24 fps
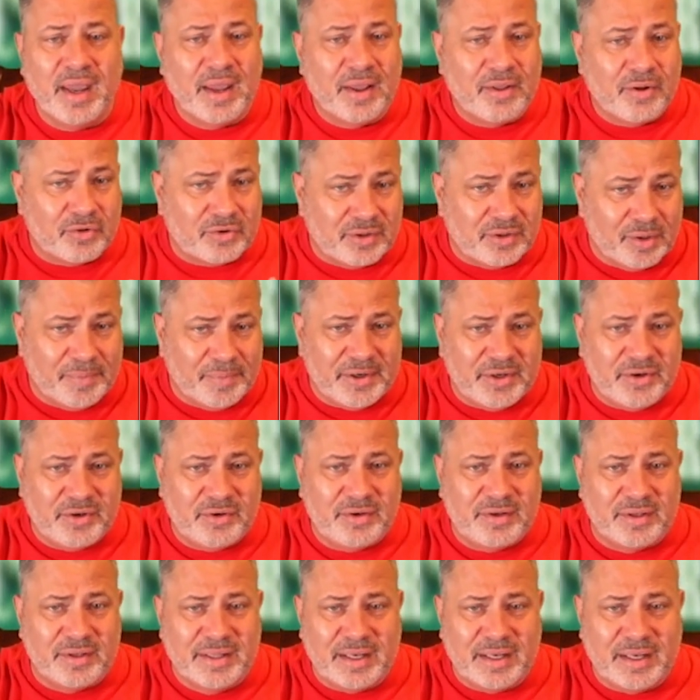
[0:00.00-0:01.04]
There's a little bit,
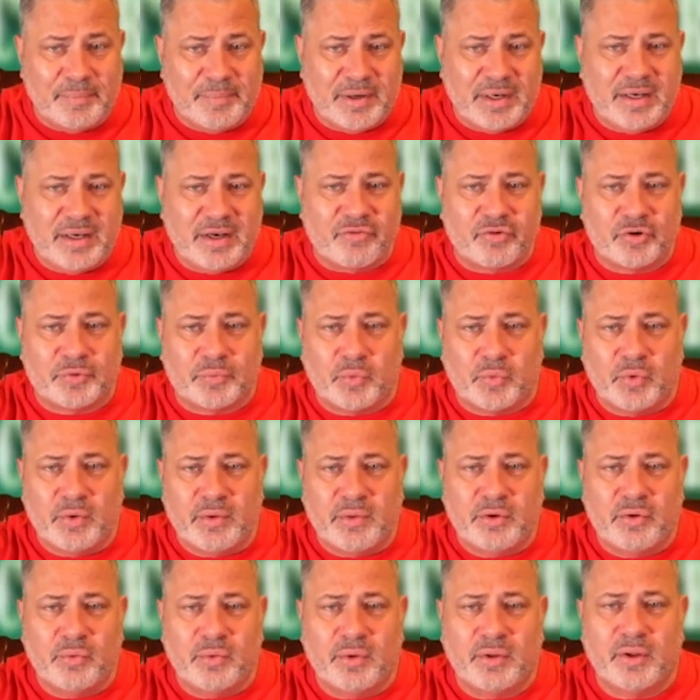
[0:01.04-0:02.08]
little bit of difference between the
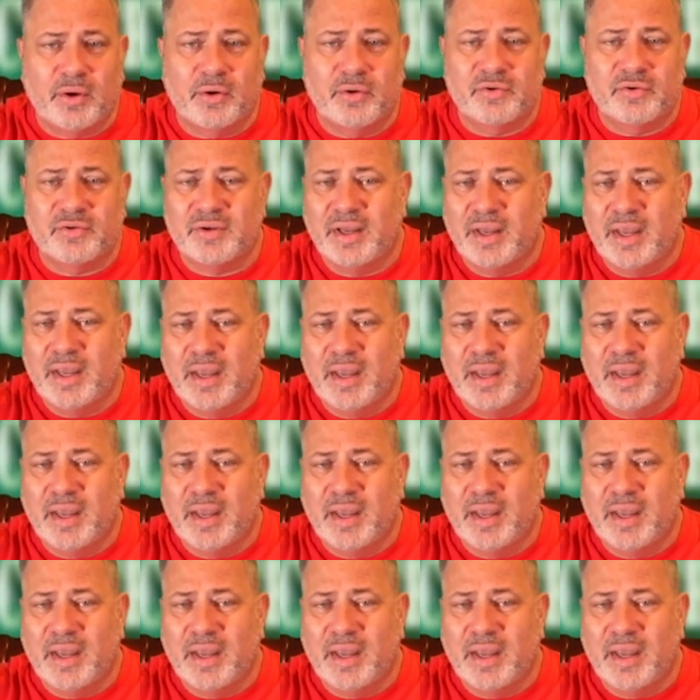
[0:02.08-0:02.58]
two of those.